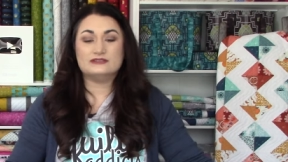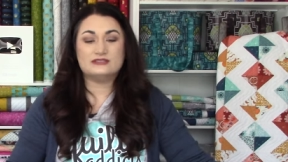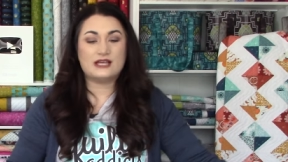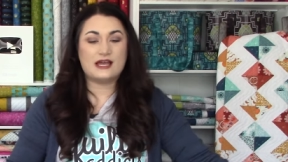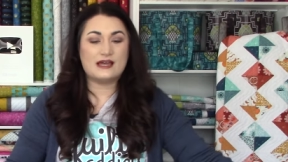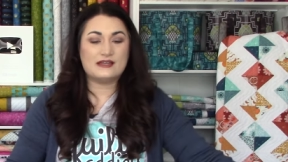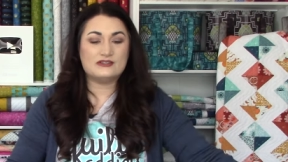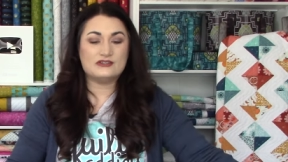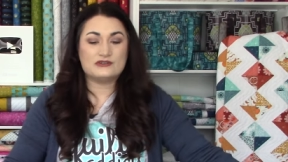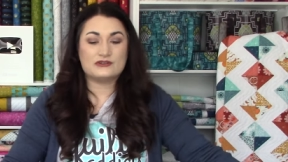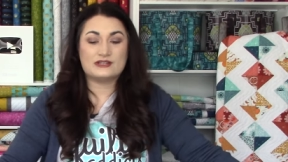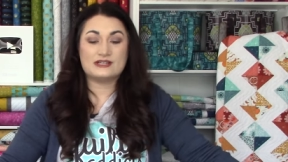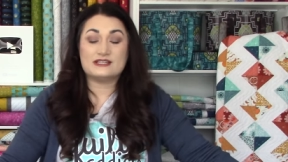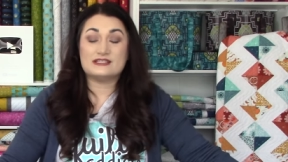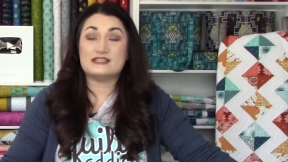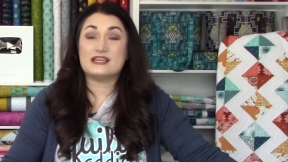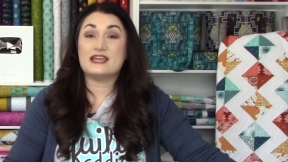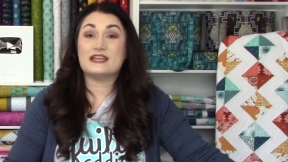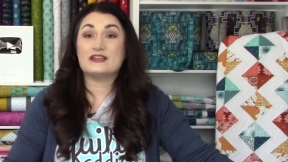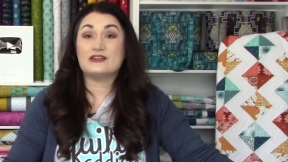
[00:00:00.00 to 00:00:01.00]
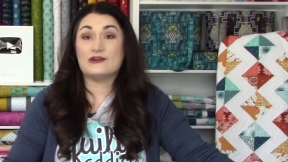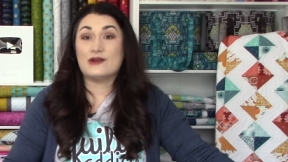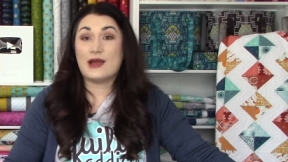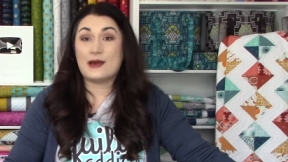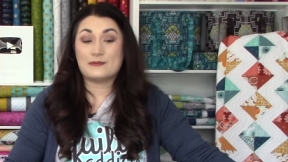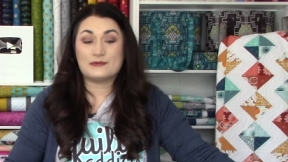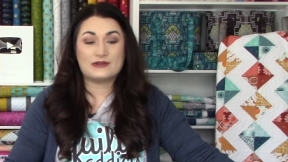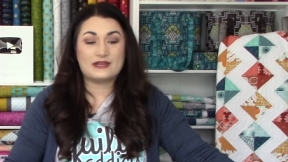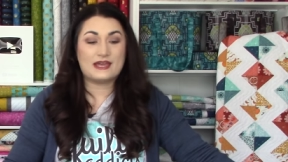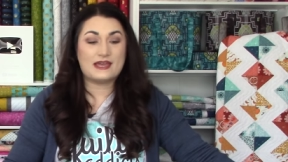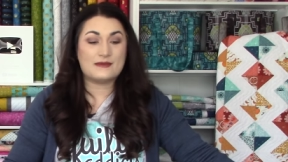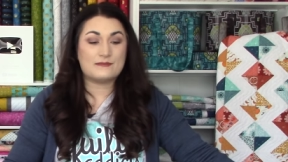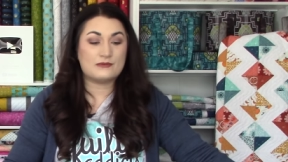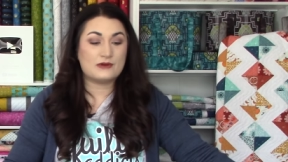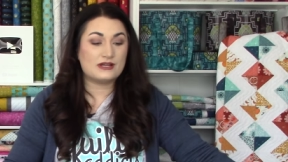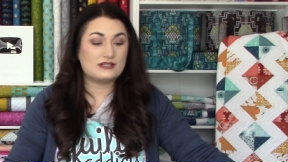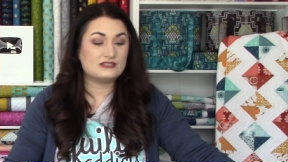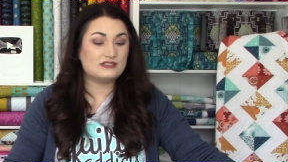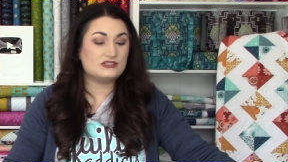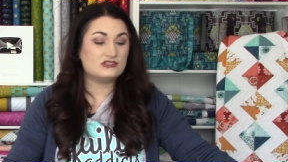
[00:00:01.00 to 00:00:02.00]
done, you're gonna take your applique
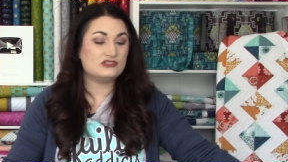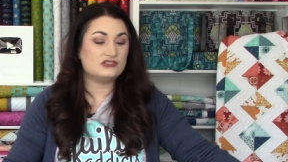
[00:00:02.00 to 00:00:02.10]
pressing